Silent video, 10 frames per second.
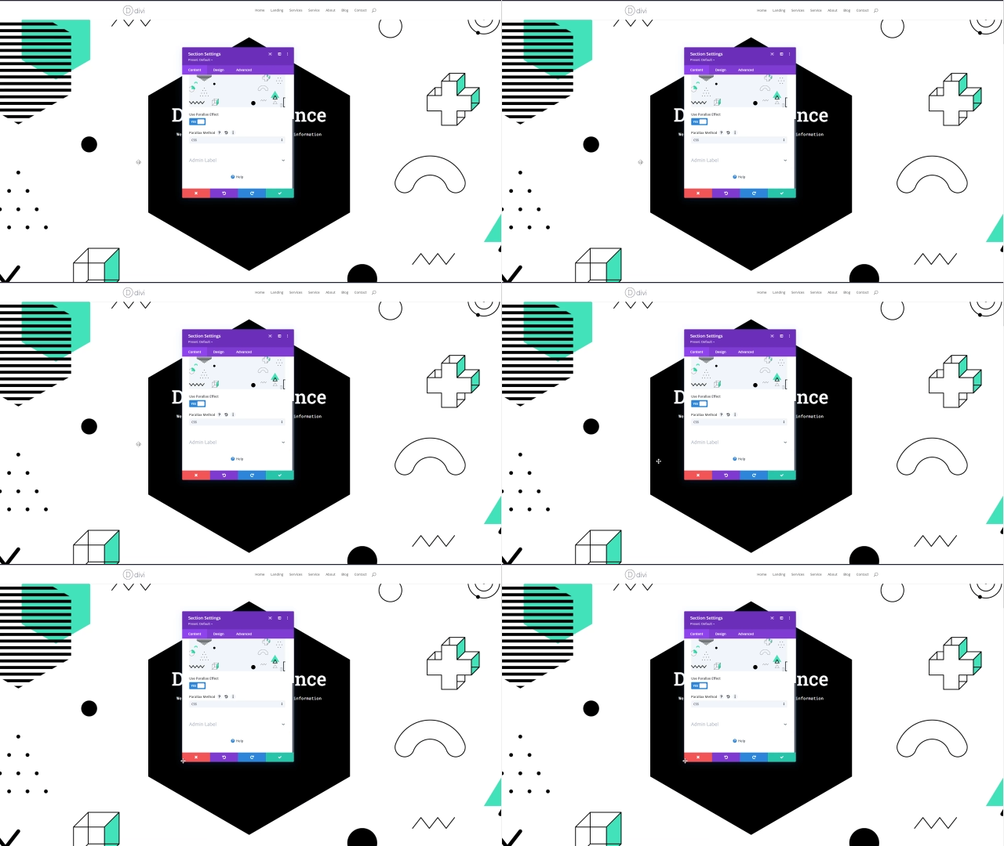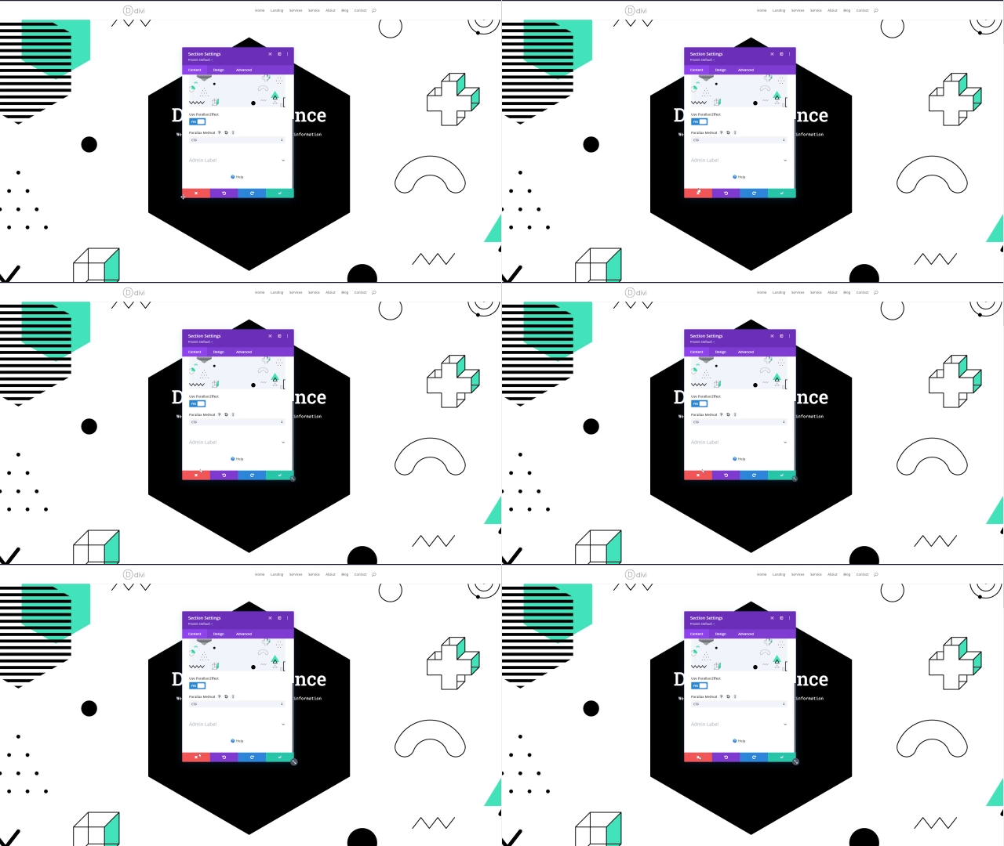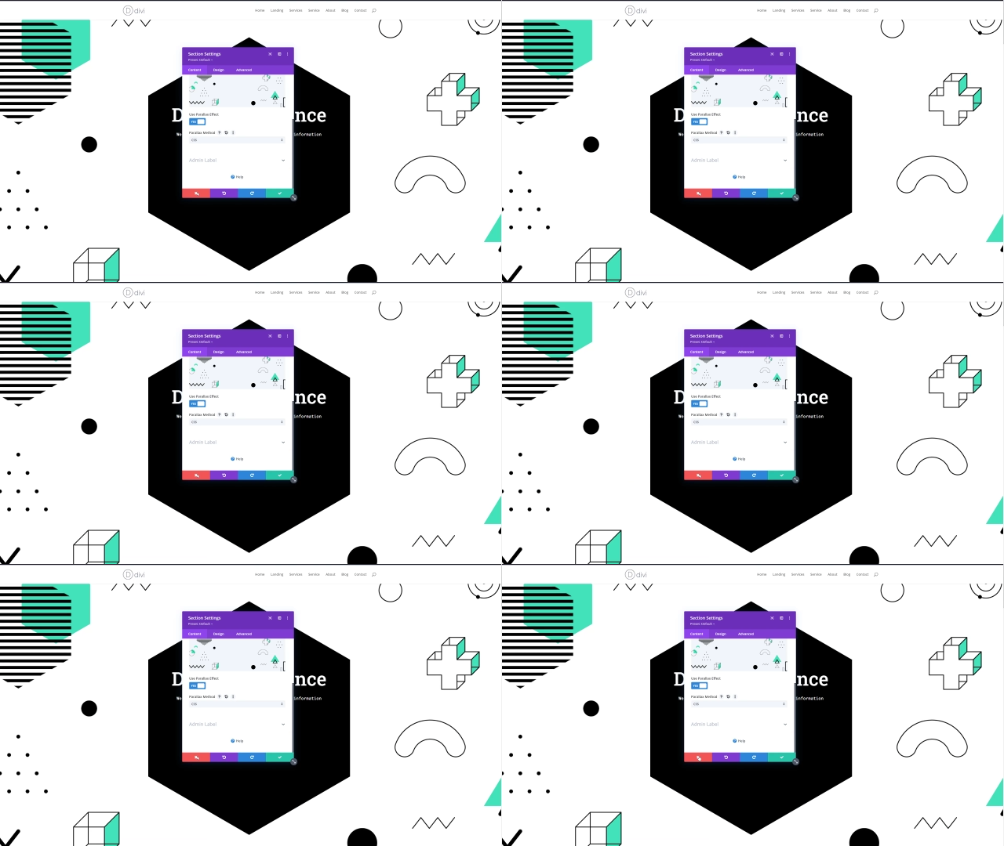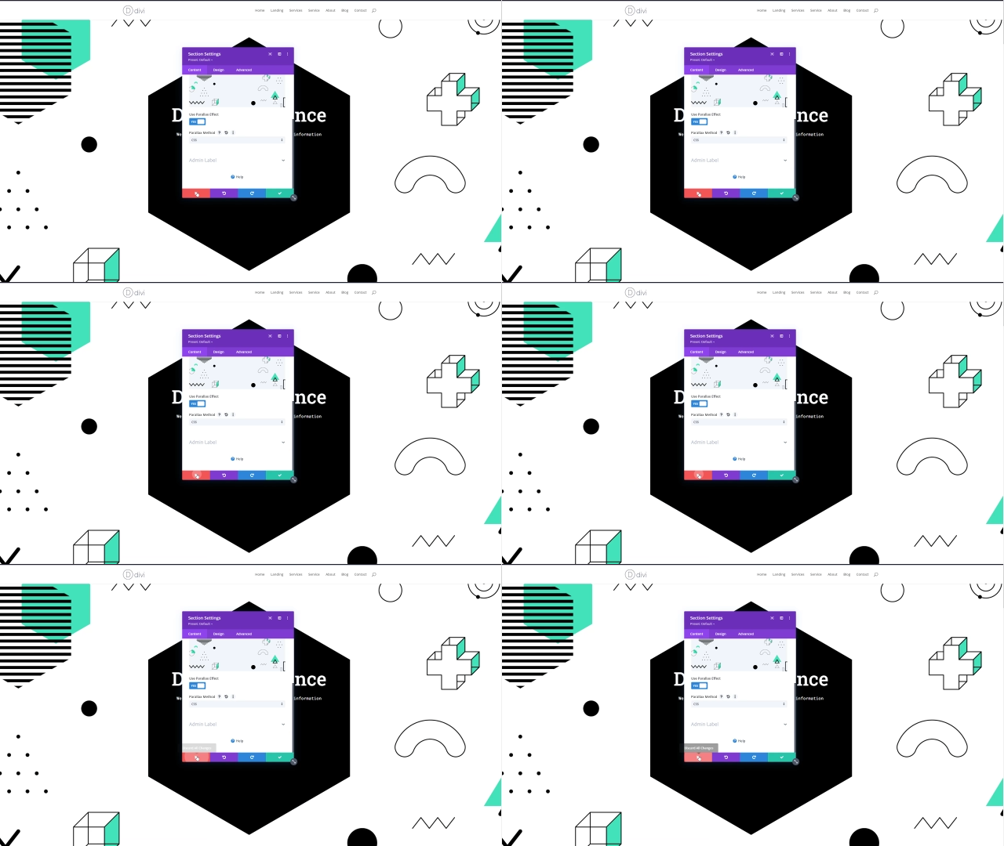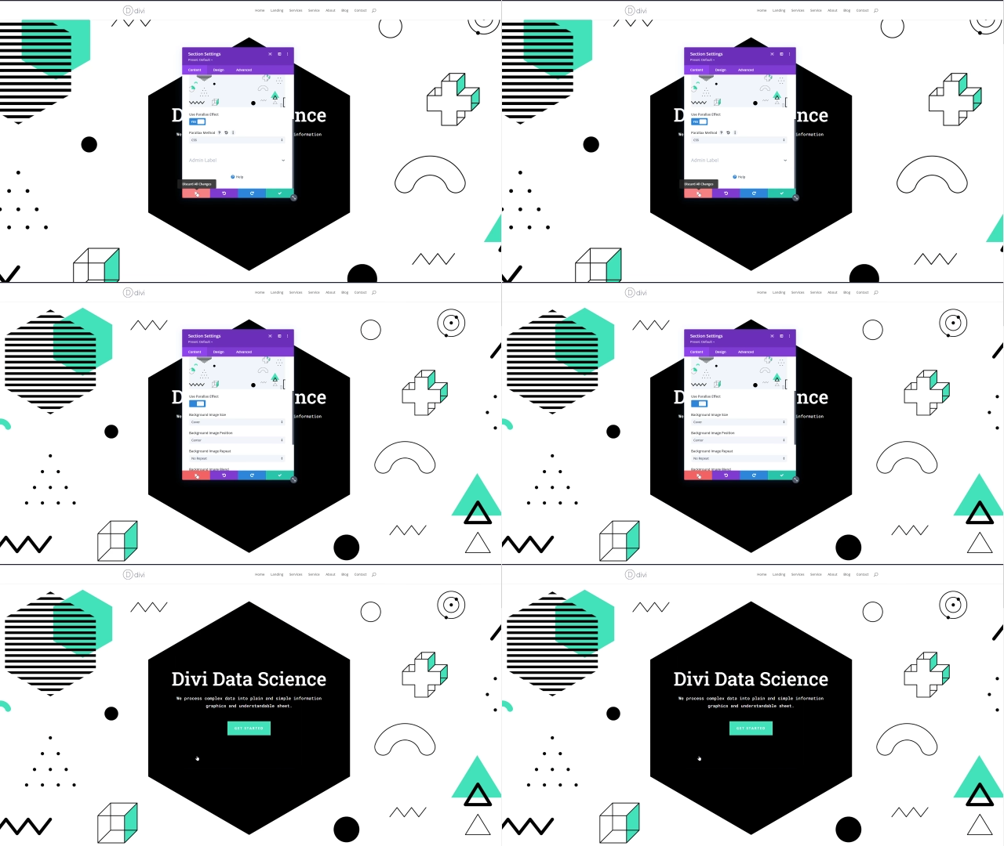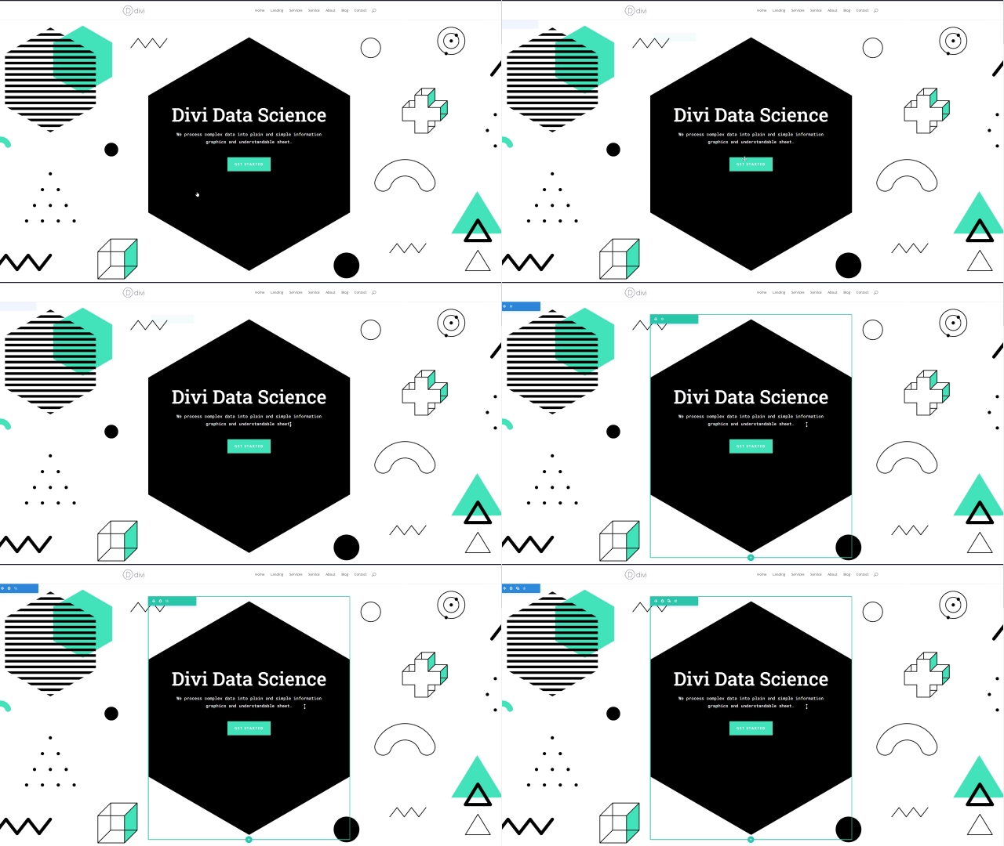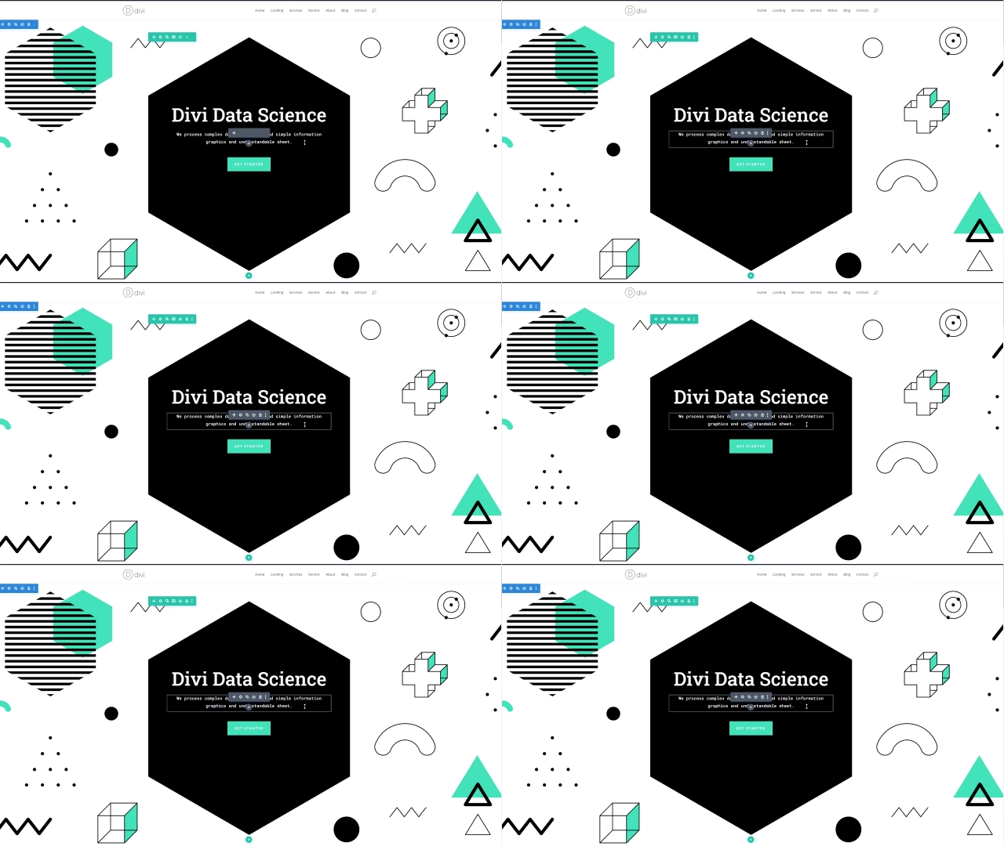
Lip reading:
Nobody's mouth can be seen.